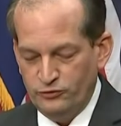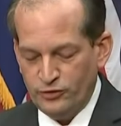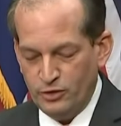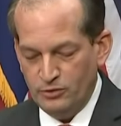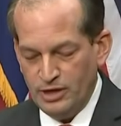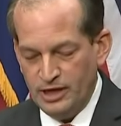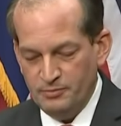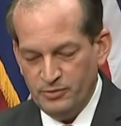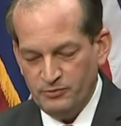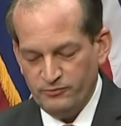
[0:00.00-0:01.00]
So
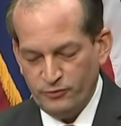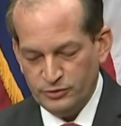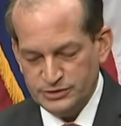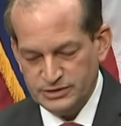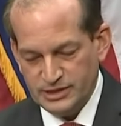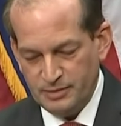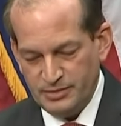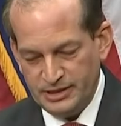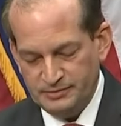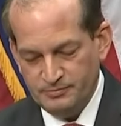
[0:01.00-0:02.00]
first, let
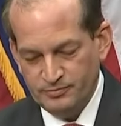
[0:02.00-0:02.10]
me